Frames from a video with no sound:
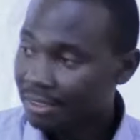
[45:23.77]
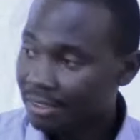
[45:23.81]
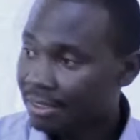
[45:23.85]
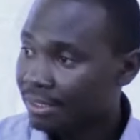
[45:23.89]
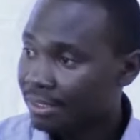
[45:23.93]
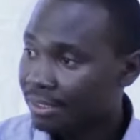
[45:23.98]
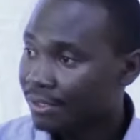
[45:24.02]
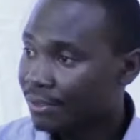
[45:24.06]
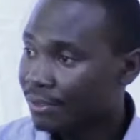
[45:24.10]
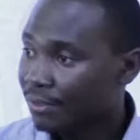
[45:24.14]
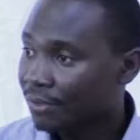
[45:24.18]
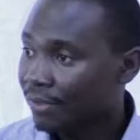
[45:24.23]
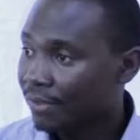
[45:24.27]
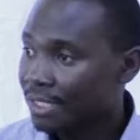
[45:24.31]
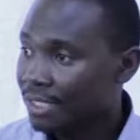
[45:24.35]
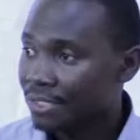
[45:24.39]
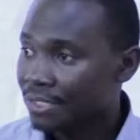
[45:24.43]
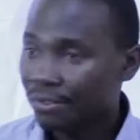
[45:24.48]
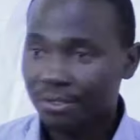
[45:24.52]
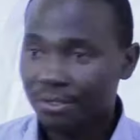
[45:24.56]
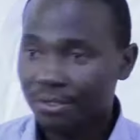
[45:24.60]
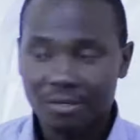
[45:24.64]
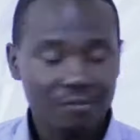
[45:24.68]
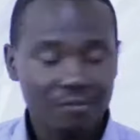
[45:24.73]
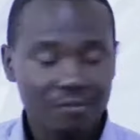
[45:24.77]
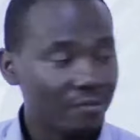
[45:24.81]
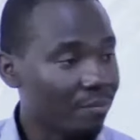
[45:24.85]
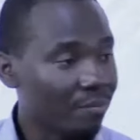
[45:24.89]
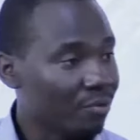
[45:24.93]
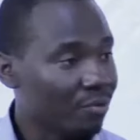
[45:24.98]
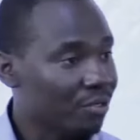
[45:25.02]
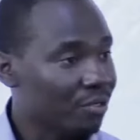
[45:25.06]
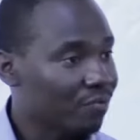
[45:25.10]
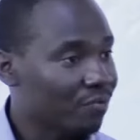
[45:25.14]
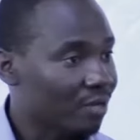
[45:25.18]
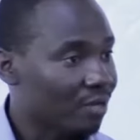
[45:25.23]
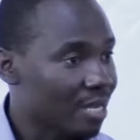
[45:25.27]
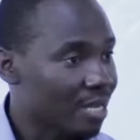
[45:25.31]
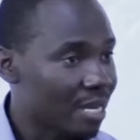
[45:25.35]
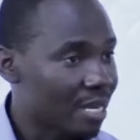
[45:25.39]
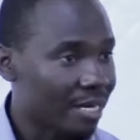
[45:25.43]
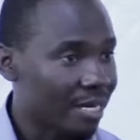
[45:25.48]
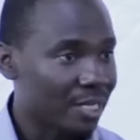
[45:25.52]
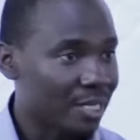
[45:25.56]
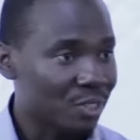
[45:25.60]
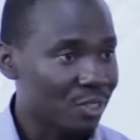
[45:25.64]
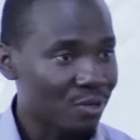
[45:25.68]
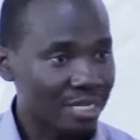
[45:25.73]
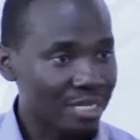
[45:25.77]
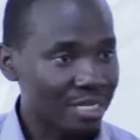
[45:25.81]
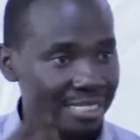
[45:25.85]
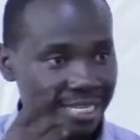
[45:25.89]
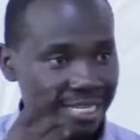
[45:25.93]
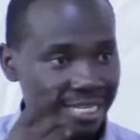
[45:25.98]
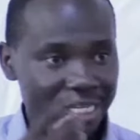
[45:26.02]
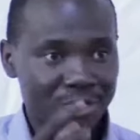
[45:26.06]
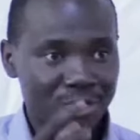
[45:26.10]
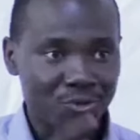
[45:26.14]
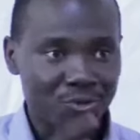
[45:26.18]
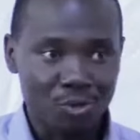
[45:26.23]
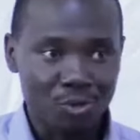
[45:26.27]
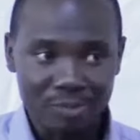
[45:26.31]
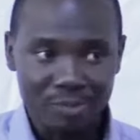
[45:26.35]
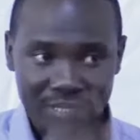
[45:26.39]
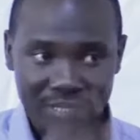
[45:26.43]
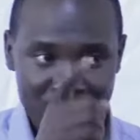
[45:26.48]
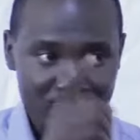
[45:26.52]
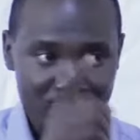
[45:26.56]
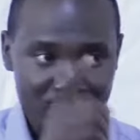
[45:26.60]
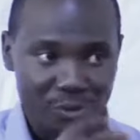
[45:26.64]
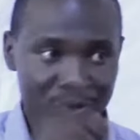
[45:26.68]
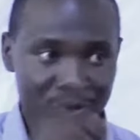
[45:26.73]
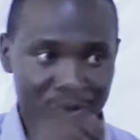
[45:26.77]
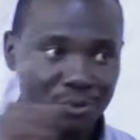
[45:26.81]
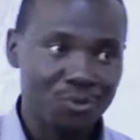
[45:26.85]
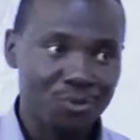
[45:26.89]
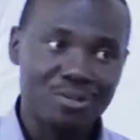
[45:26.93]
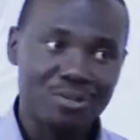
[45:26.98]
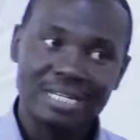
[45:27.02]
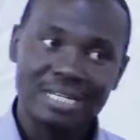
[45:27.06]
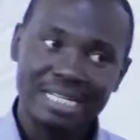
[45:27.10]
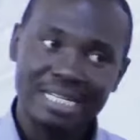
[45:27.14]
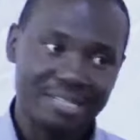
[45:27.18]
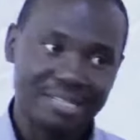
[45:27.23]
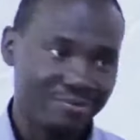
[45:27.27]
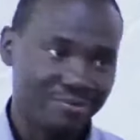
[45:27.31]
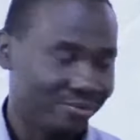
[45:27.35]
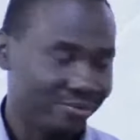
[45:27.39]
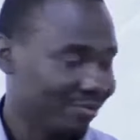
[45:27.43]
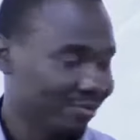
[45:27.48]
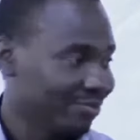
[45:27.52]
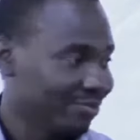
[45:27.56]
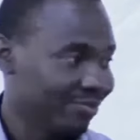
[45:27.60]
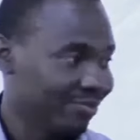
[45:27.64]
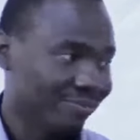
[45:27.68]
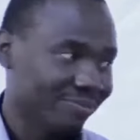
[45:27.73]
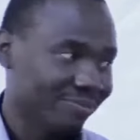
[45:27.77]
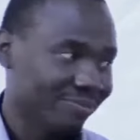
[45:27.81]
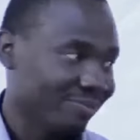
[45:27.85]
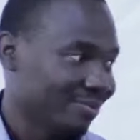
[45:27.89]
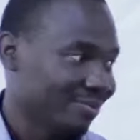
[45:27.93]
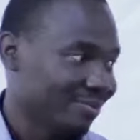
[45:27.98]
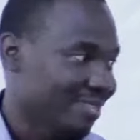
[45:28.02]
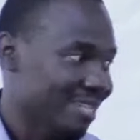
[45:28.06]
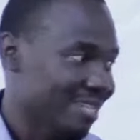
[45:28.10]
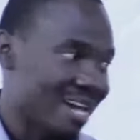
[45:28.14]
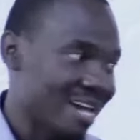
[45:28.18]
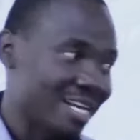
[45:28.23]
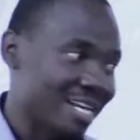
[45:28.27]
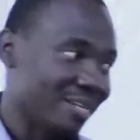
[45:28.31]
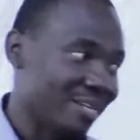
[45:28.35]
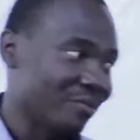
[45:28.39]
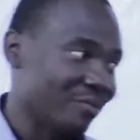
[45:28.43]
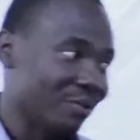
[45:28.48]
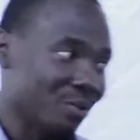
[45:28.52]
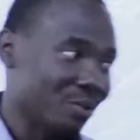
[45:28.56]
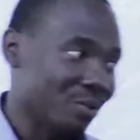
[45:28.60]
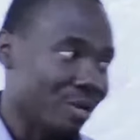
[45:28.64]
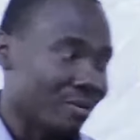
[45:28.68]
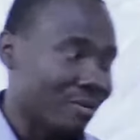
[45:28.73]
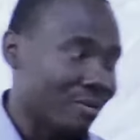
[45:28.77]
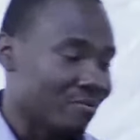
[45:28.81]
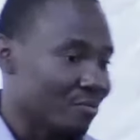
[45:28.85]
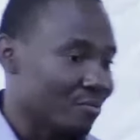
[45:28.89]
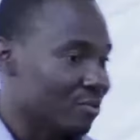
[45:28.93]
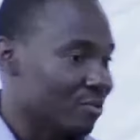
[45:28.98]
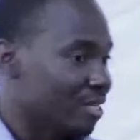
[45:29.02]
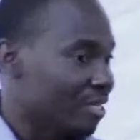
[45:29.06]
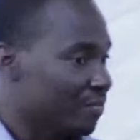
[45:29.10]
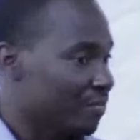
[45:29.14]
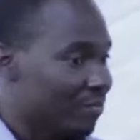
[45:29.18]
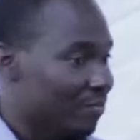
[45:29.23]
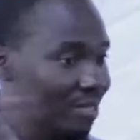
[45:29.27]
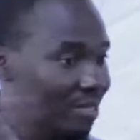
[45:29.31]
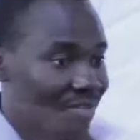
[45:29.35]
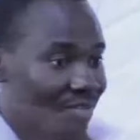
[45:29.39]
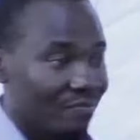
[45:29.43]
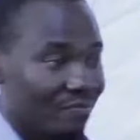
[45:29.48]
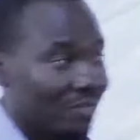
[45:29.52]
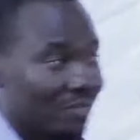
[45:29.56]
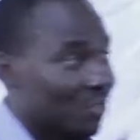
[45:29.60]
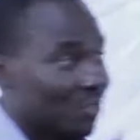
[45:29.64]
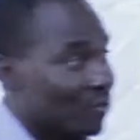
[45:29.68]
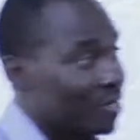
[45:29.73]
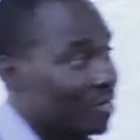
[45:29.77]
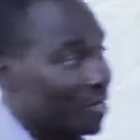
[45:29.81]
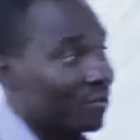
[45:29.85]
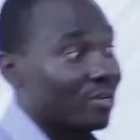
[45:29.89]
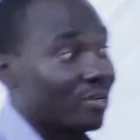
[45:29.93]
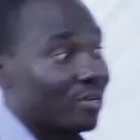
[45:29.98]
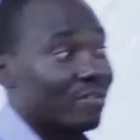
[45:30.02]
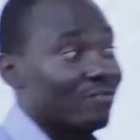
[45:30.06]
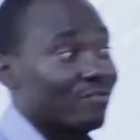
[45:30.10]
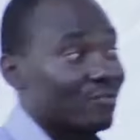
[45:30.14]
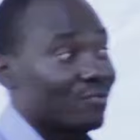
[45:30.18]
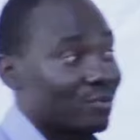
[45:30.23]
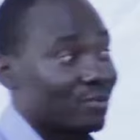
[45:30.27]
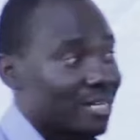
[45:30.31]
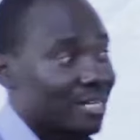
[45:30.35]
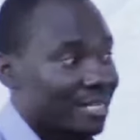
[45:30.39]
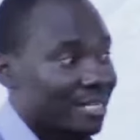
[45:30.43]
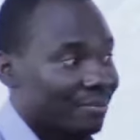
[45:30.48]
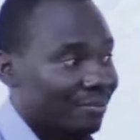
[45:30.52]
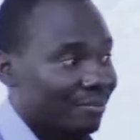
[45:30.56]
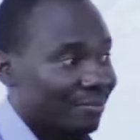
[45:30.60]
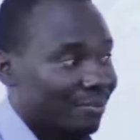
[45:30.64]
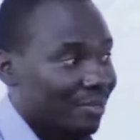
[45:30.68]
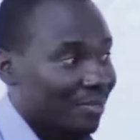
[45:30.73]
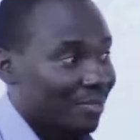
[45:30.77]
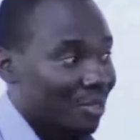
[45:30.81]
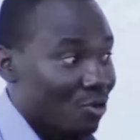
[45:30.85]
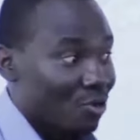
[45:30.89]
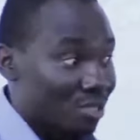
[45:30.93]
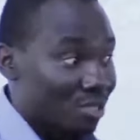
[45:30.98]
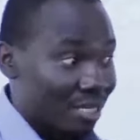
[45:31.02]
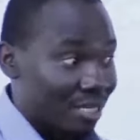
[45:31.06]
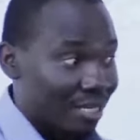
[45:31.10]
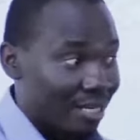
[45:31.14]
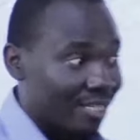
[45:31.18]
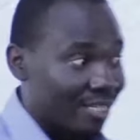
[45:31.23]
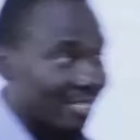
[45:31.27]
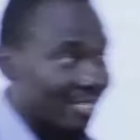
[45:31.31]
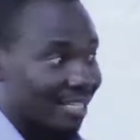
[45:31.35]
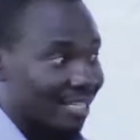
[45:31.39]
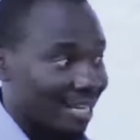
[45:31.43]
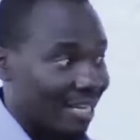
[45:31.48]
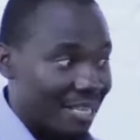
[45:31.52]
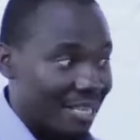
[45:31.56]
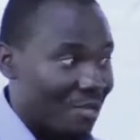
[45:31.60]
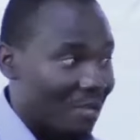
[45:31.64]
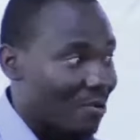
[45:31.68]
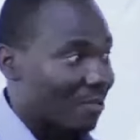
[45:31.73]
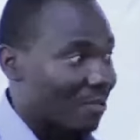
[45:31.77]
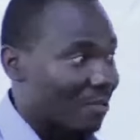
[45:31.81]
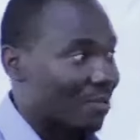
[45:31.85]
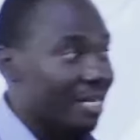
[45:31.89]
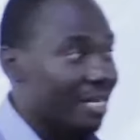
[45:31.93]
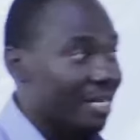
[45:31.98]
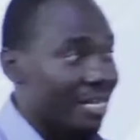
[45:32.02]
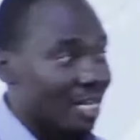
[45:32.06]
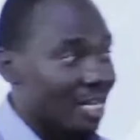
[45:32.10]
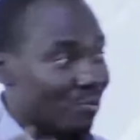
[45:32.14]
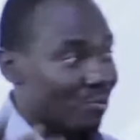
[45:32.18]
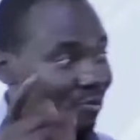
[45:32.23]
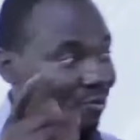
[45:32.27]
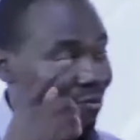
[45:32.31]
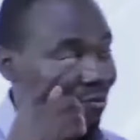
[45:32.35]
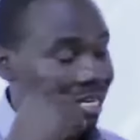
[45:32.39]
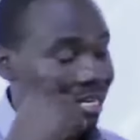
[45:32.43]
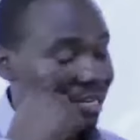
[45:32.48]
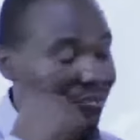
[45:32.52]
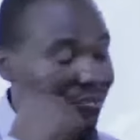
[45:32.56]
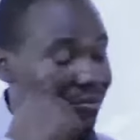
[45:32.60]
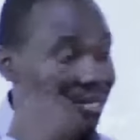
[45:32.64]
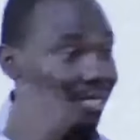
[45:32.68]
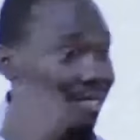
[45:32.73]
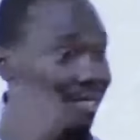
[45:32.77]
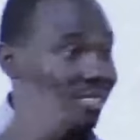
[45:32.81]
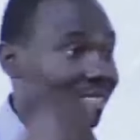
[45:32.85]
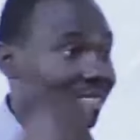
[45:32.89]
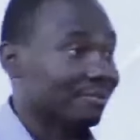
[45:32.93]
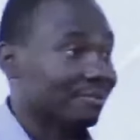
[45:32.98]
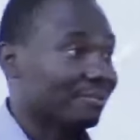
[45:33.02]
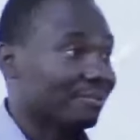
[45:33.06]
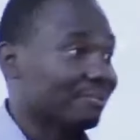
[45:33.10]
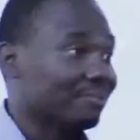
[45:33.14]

You know the story of the beautiful girl I saw on sight told me, this one you should not leave. Dan, you are a fool. If you leave this one, you are a fool. Not Grace, another one. Many years before I knew Grace.